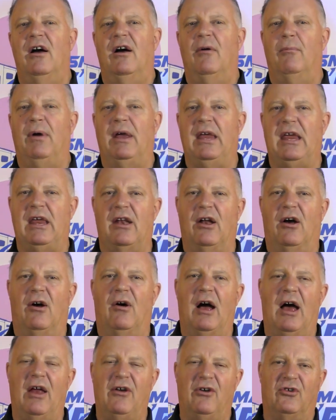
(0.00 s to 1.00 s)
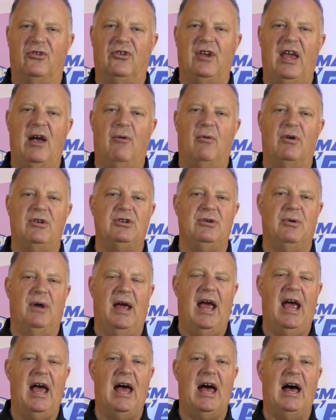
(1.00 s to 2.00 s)
But, you know, understand what you
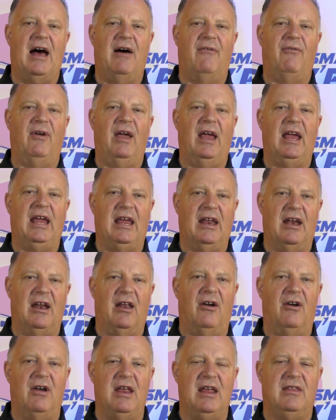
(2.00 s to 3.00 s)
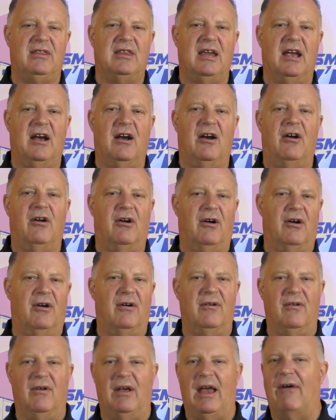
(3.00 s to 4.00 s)
have and get underneath there,
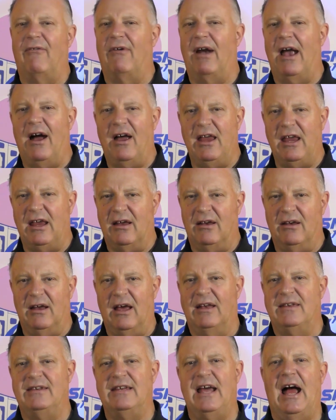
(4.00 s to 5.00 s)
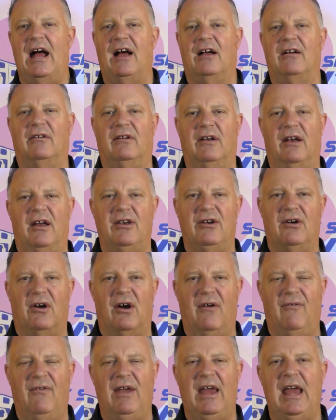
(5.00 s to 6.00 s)
or ever how you tackle it on your
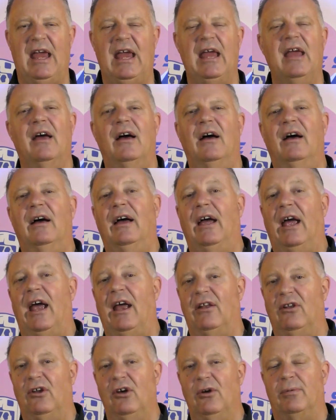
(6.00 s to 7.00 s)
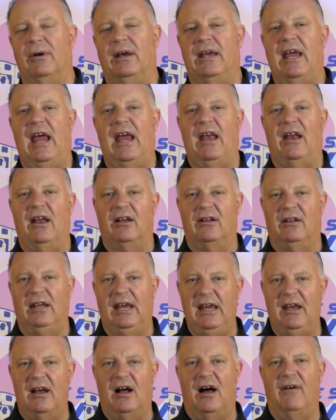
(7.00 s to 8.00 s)
RV, and lubricate it.
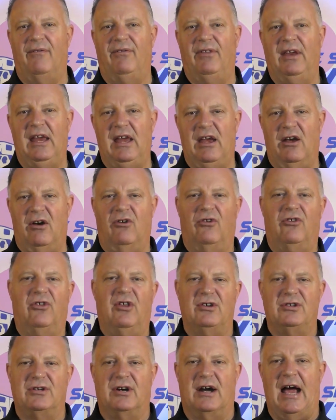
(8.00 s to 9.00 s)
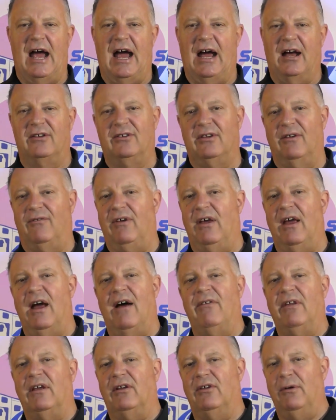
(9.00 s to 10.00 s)
Clean off the gears, the tracks. If you have
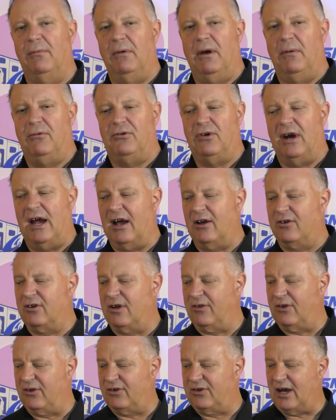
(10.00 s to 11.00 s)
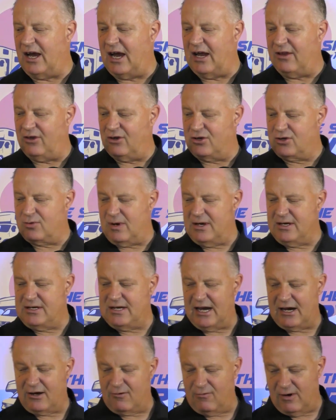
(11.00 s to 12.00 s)
the aluminum tracks on the side, the
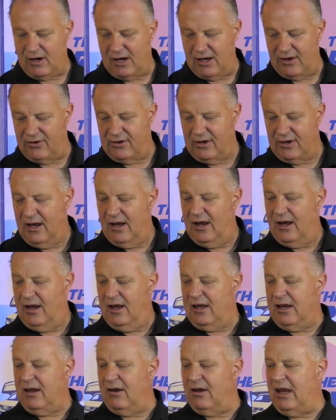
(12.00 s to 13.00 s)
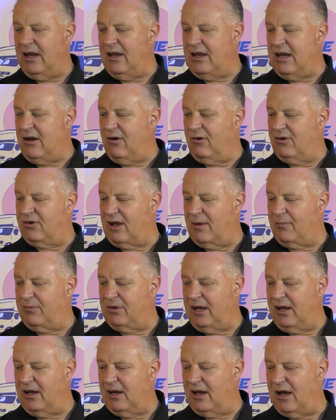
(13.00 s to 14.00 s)
Schwintech ones, you need to use
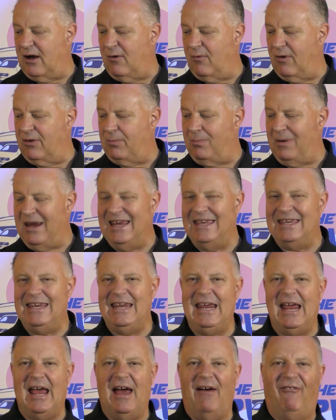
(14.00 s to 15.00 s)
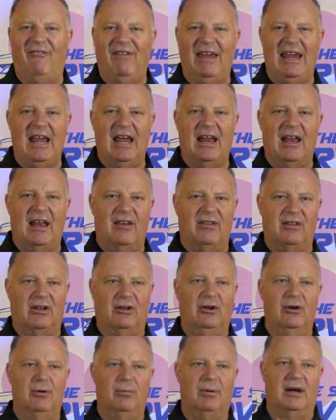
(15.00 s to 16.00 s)
something with PTFE in it, the
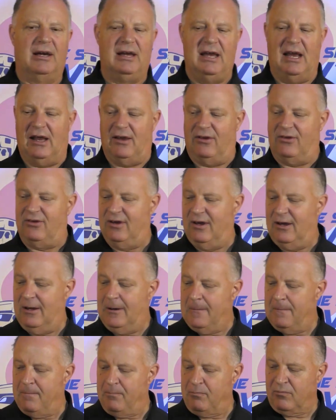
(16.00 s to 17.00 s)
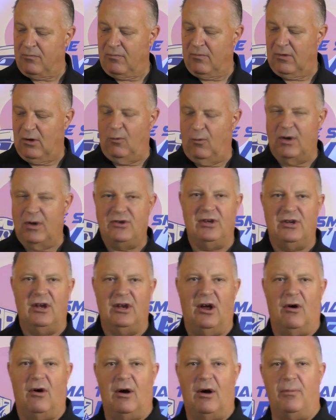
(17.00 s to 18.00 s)
lubricants, which, you
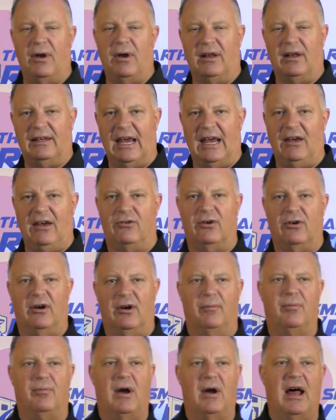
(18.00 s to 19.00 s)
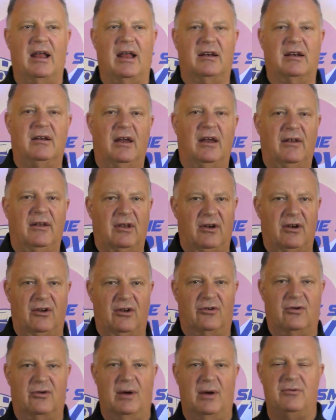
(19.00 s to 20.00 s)
know, I'll put a link to a product in the
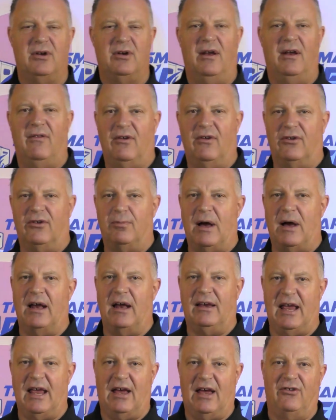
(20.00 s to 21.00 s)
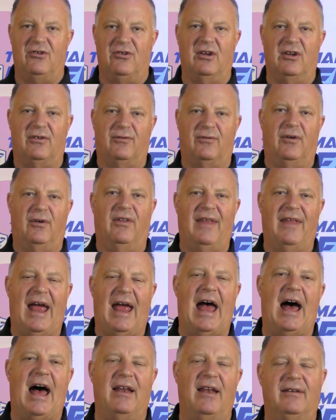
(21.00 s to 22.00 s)
description of this podcast just for
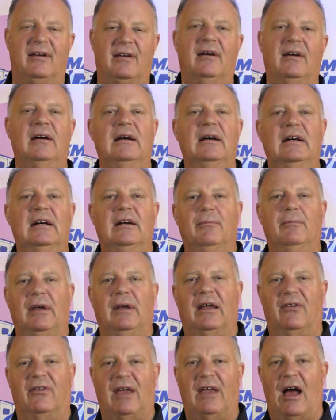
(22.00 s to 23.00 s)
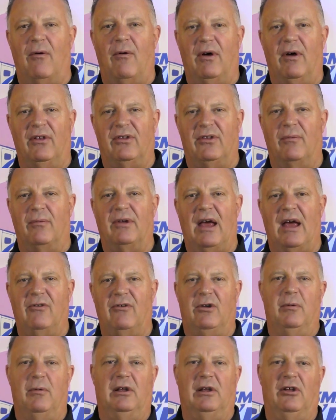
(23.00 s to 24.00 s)
that, because that one sometimes
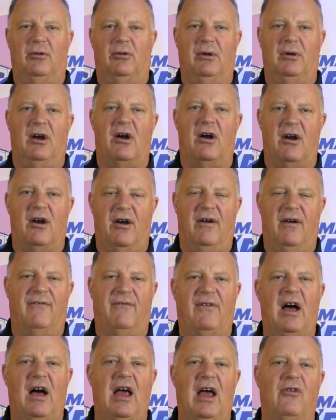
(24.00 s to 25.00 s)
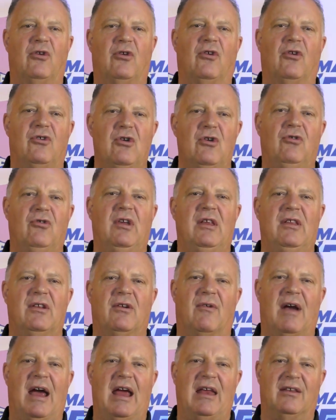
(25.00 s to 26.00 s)
can be a little bit harder to find. So it's using the
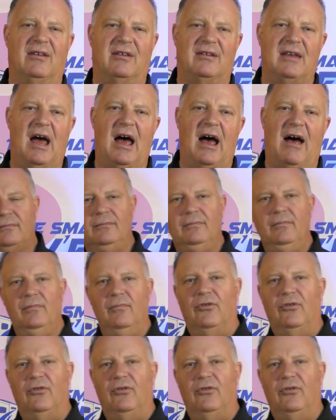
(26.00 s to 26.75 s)
right stuff.